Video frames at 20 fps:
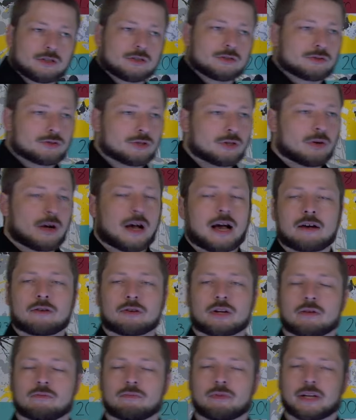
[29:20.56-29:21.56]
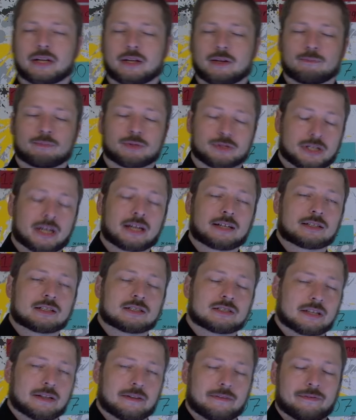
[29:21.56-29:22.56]
So how can we protect
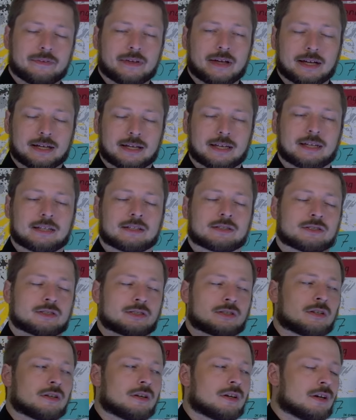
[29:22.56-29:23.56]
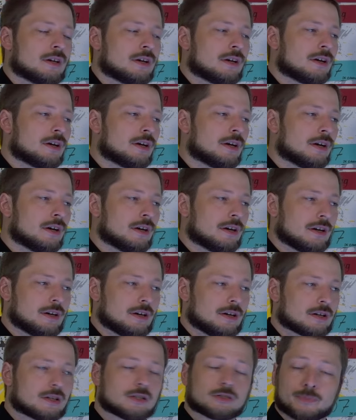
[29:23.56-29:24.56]
ourselves against
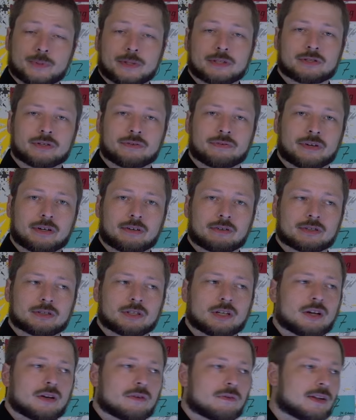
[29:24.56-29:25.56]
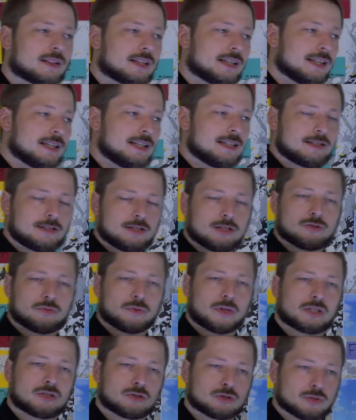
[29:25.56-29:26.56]
conspiracy theories? Well, the easiest
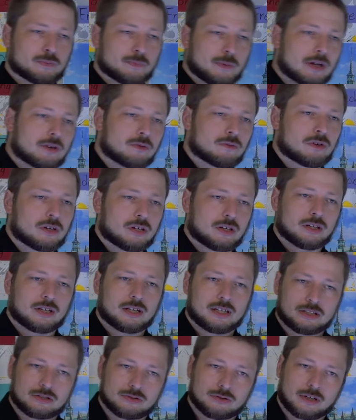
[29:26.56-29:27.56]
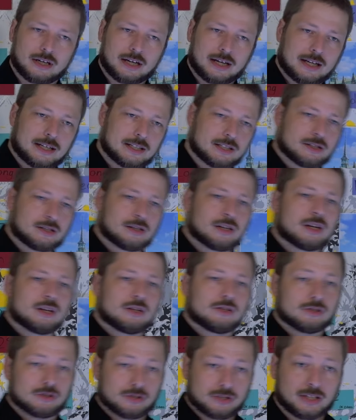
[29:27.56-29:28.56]
way to spot one is to ask
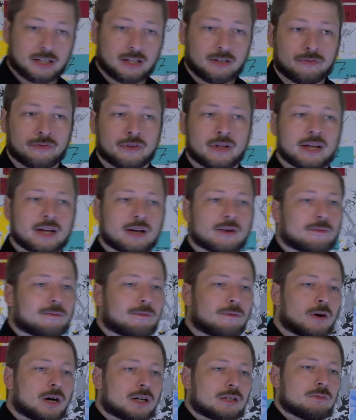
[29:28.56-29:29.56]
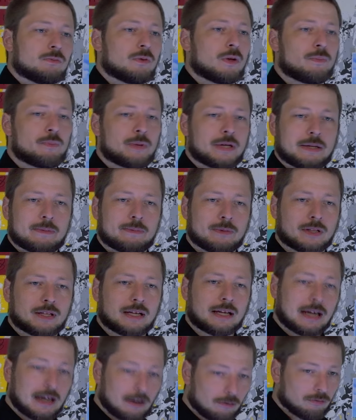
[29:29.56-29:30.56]
yourself, what will people
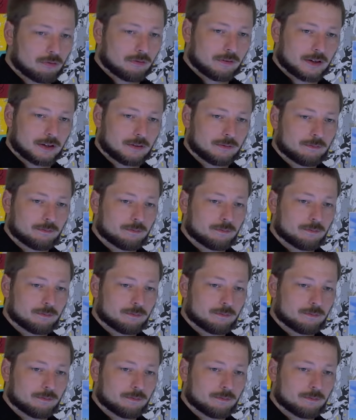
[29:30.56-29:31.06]
get out of it?